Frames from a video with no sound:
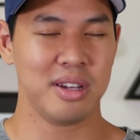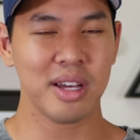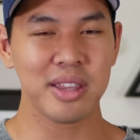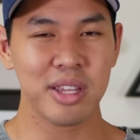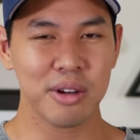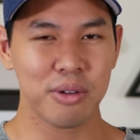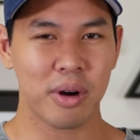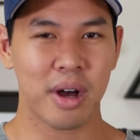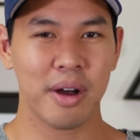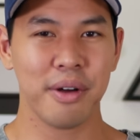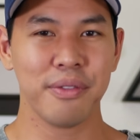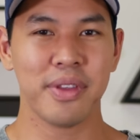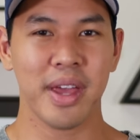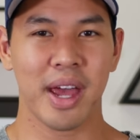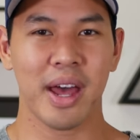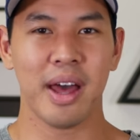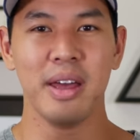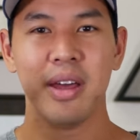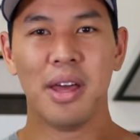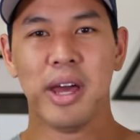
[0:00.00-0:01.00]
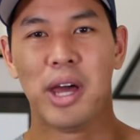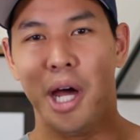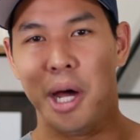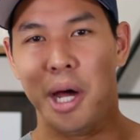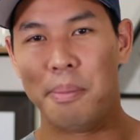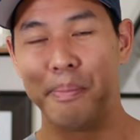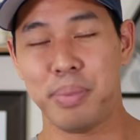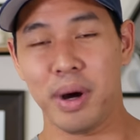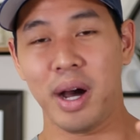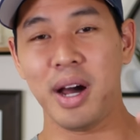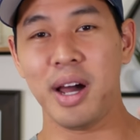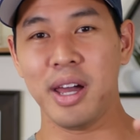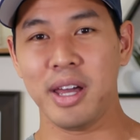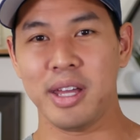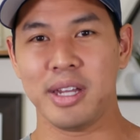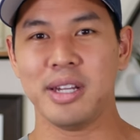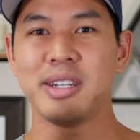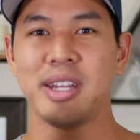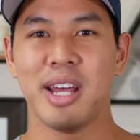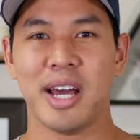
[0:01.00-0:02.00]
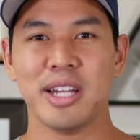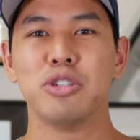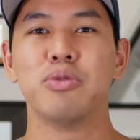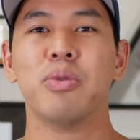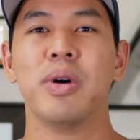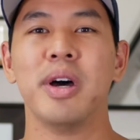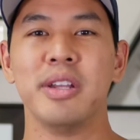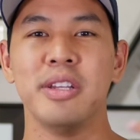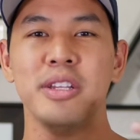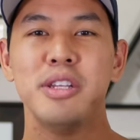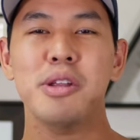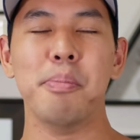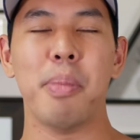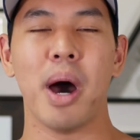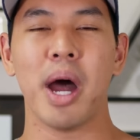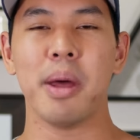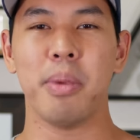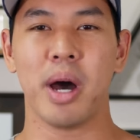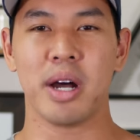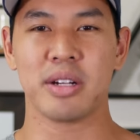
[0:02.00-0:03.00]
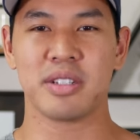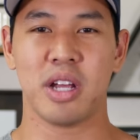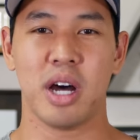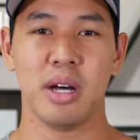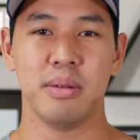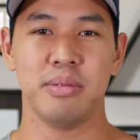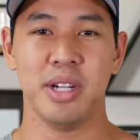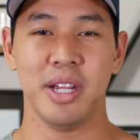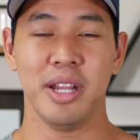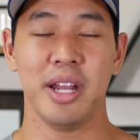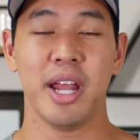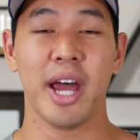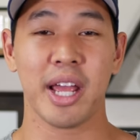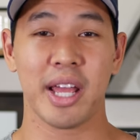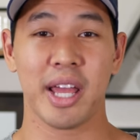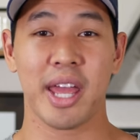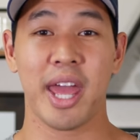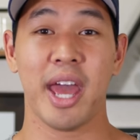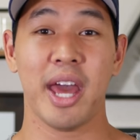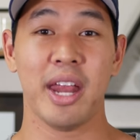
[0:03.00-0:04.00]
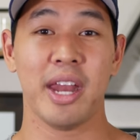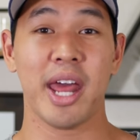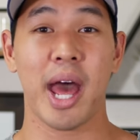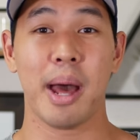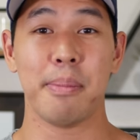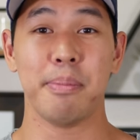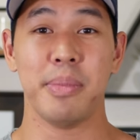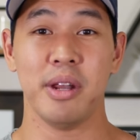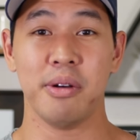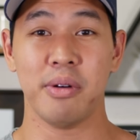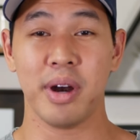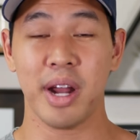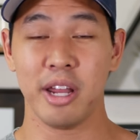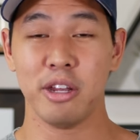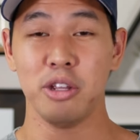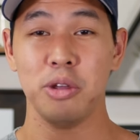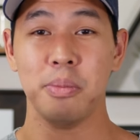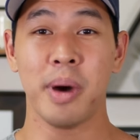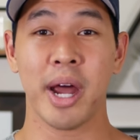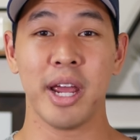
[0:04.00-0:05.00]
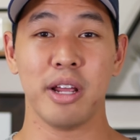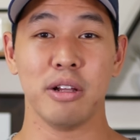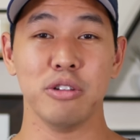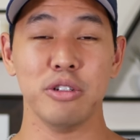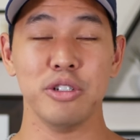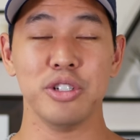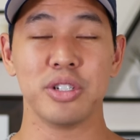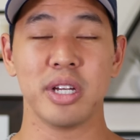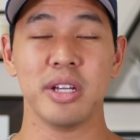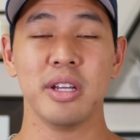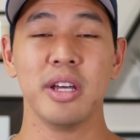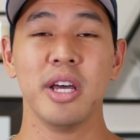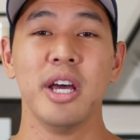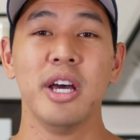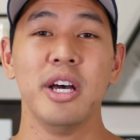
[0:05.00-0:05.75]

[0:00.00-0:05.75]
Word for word: Nothing wrong with that, but that's when the buy box option like can happen, right? And you might lose it.